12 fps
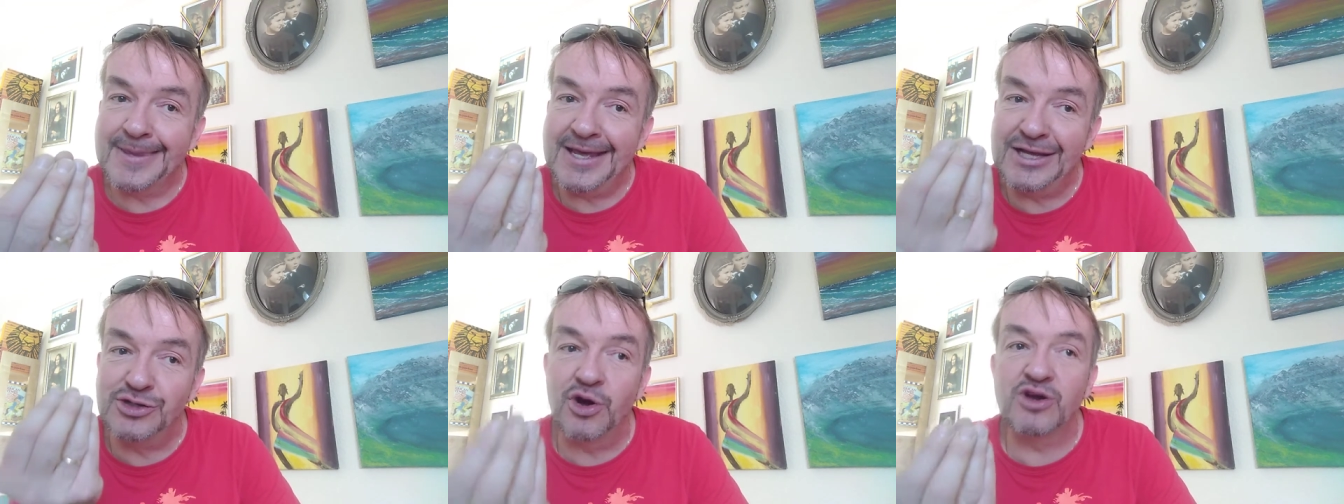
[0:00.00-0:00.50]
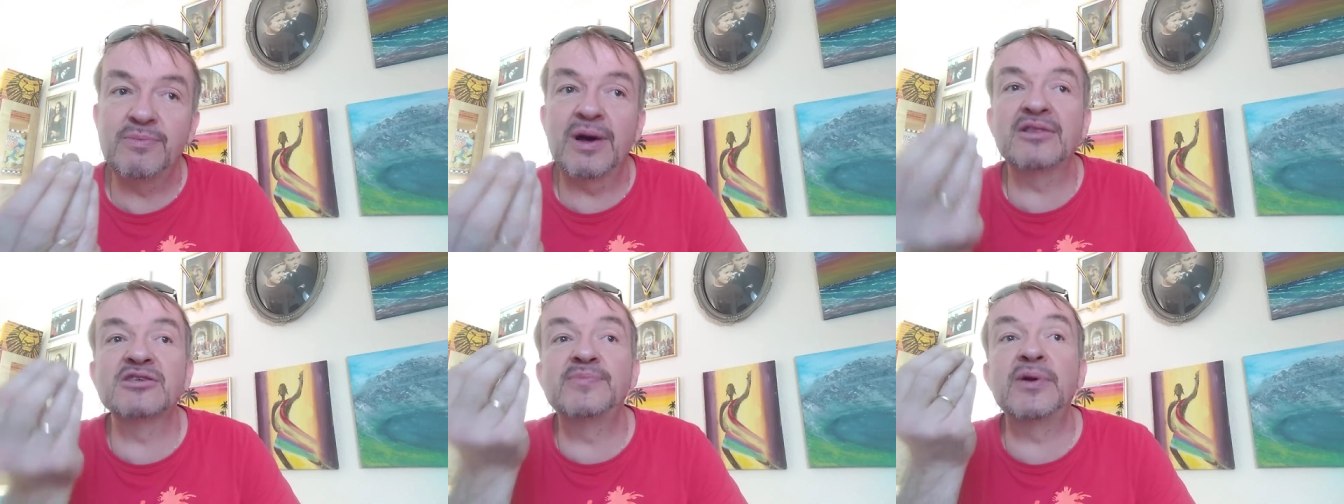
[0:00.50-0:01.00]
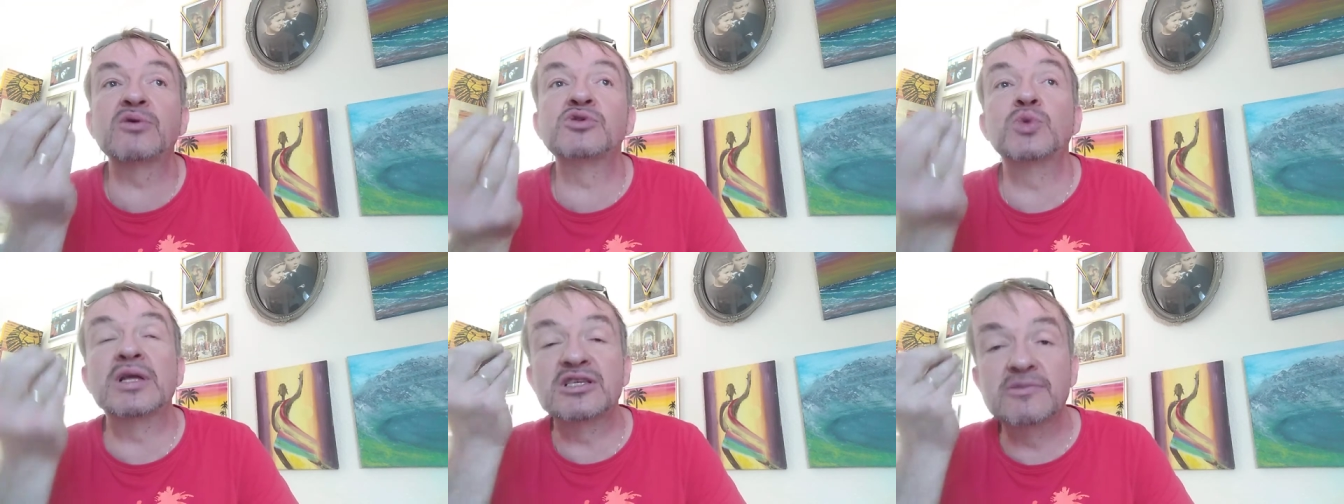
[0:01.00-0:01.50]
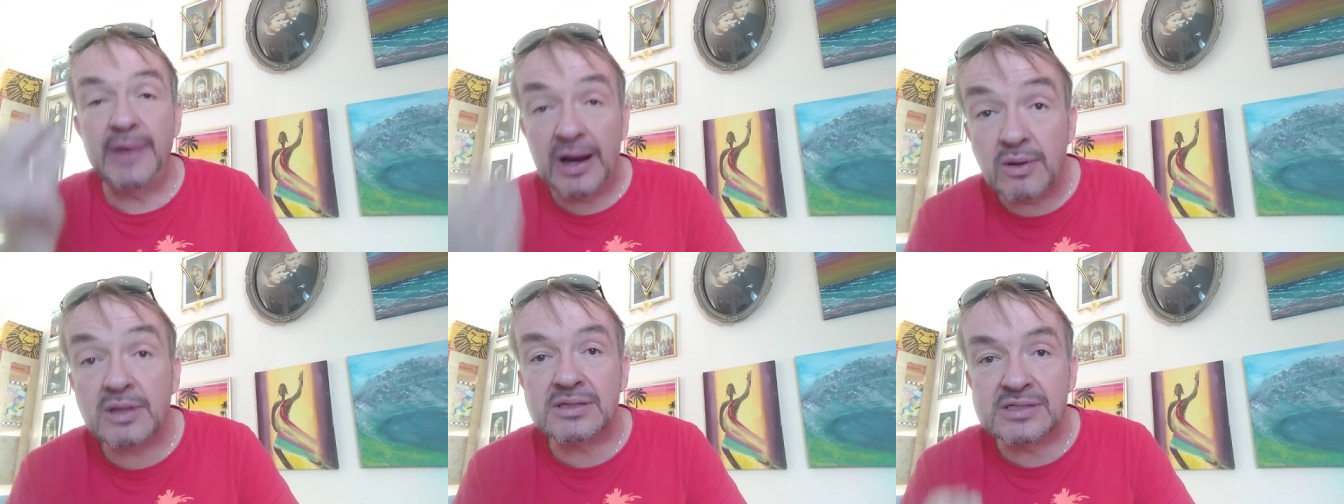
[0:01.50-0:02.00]
he talked about the spiritual
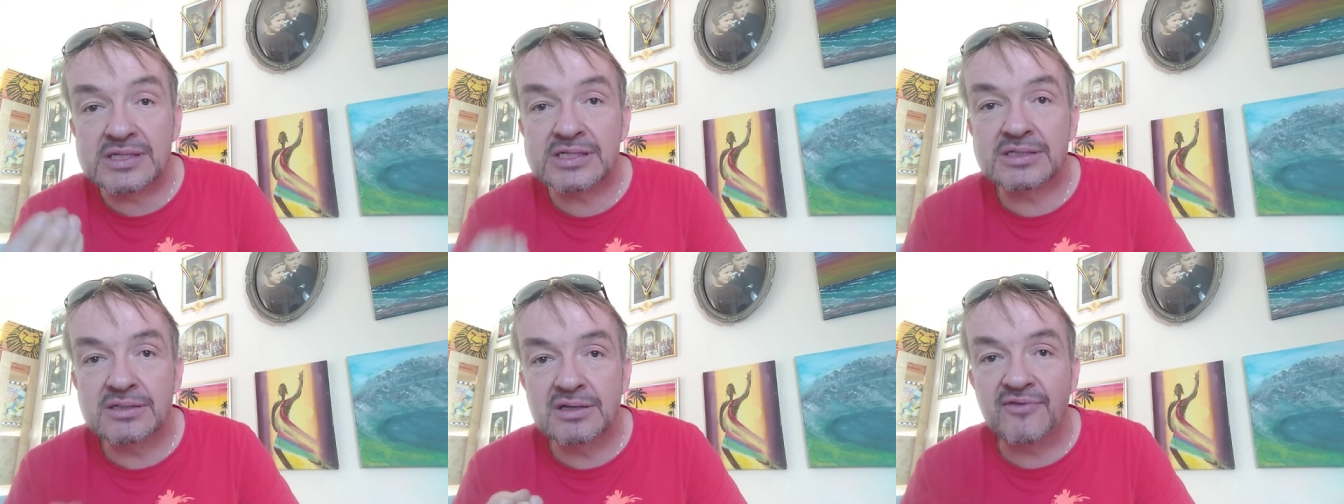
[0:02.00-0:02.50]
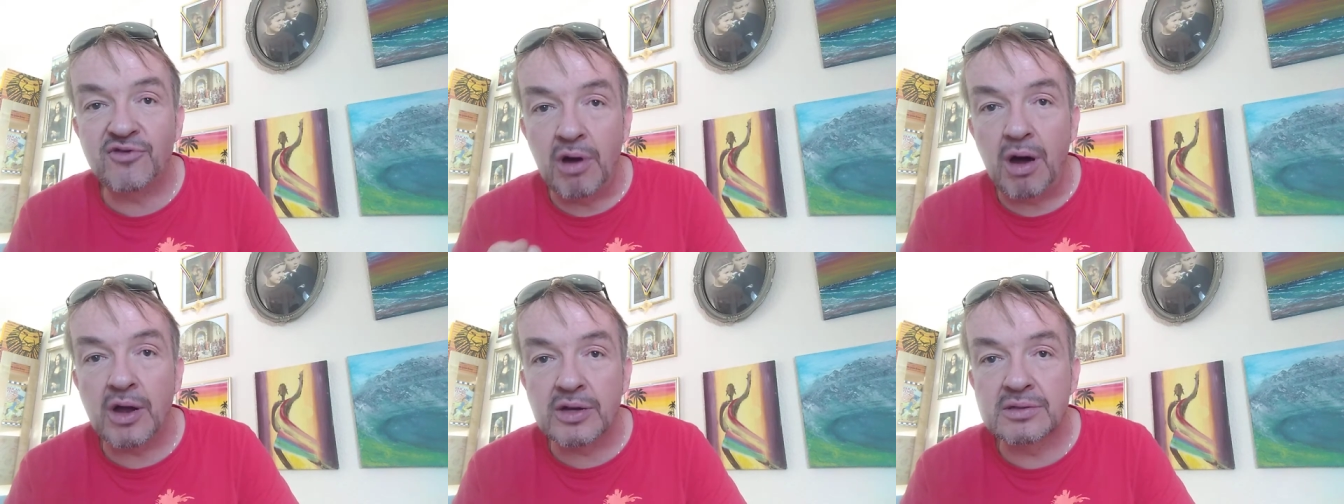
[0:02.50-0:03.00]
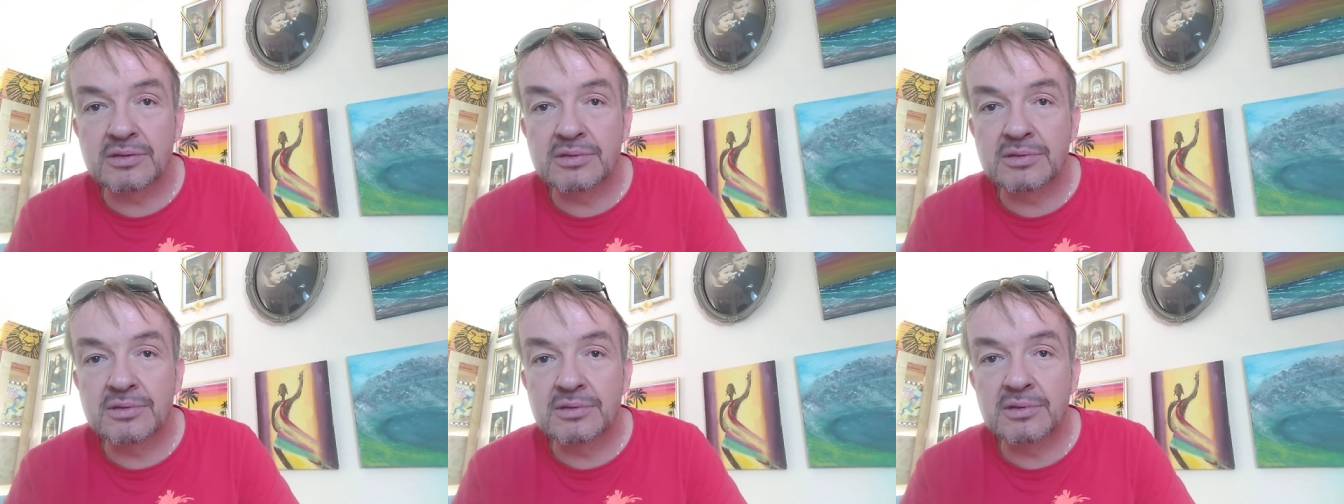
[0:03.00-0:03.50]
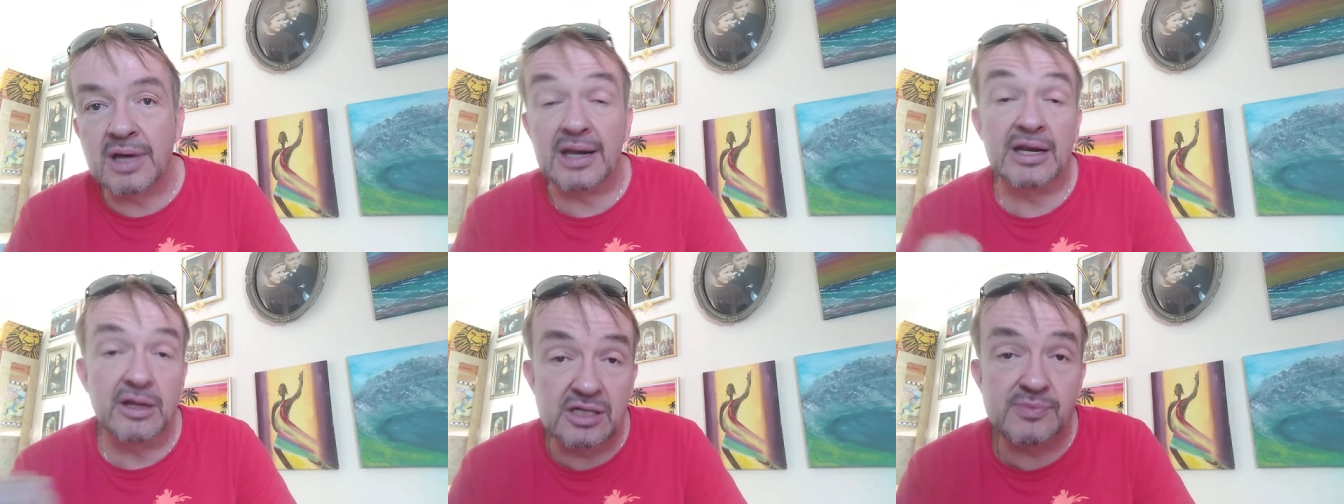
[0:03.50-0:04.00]
experience of God, and
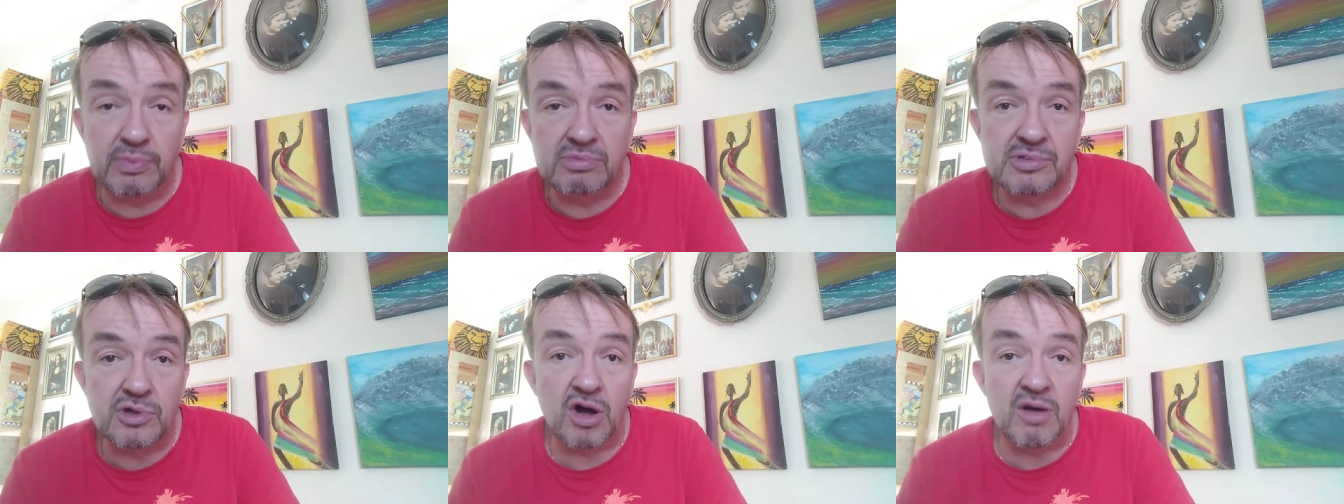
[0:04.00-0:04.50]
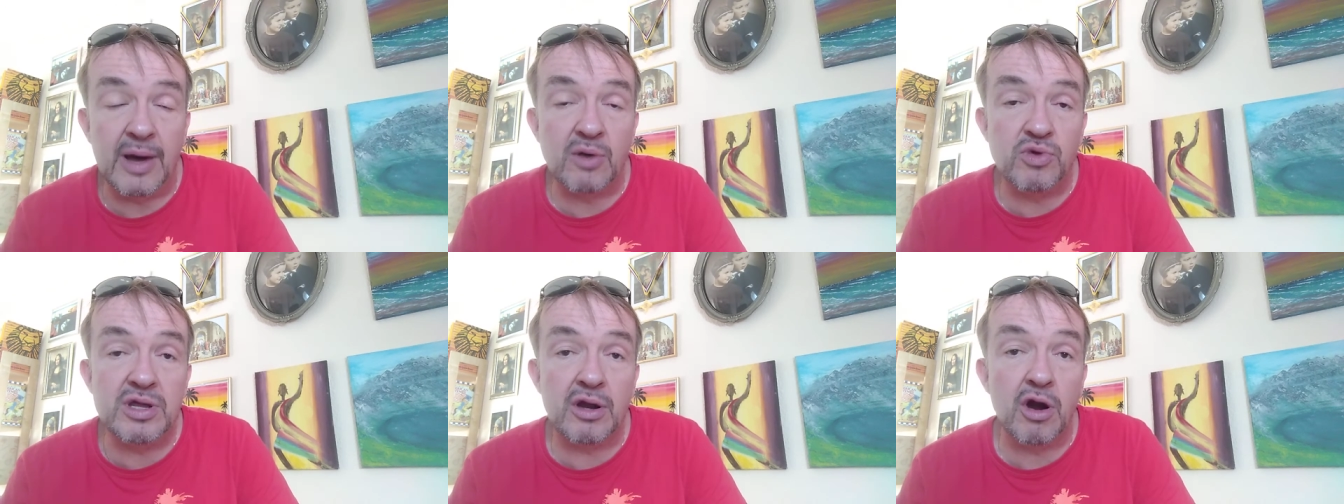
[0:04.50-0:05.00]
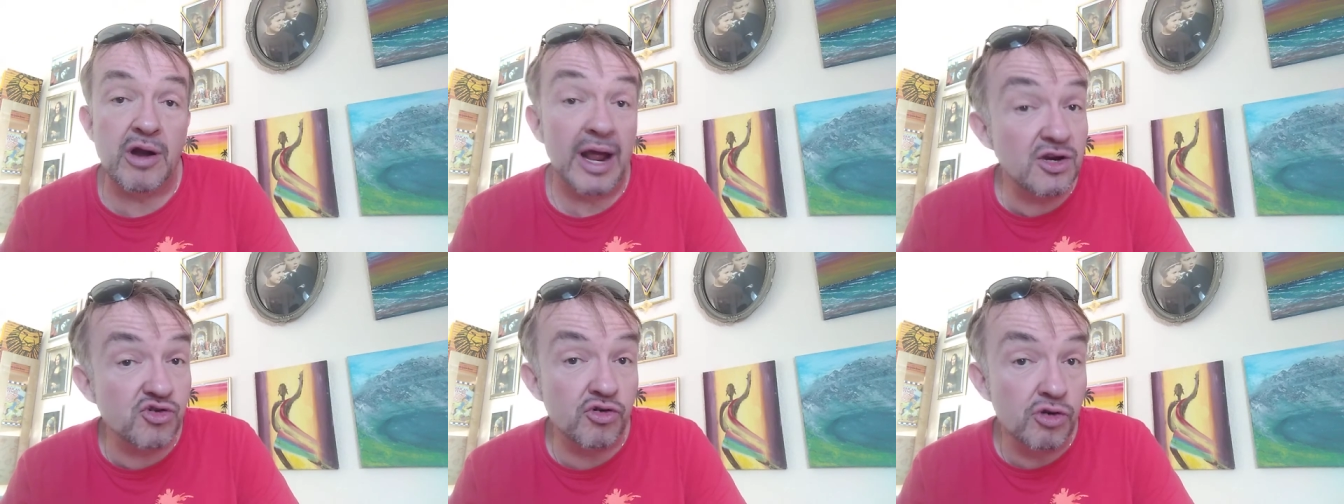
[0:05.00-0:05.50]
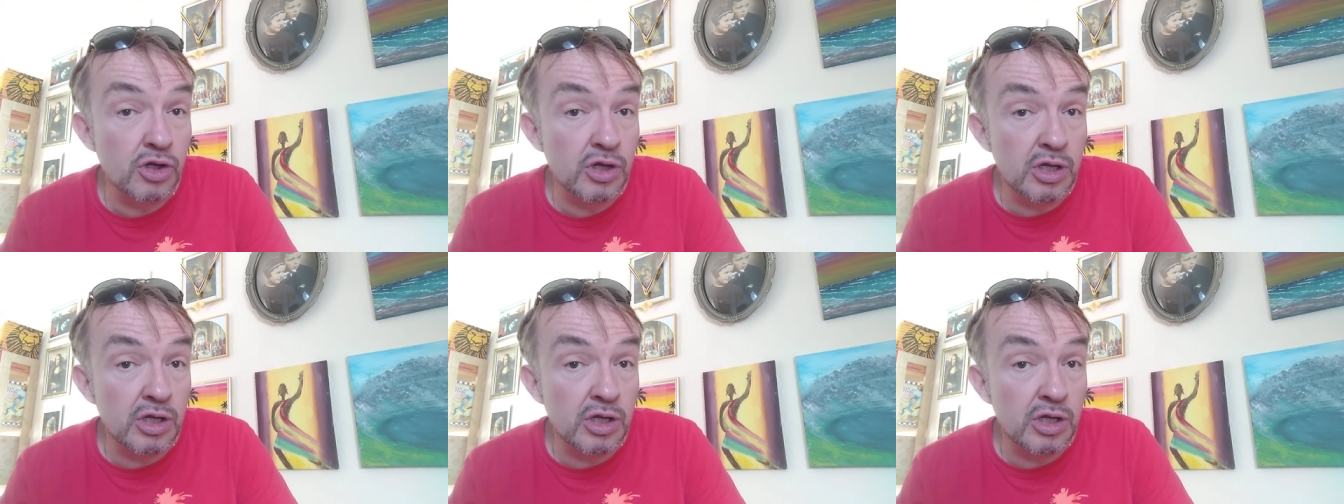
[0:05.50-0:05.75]
he does talk about reincarnation.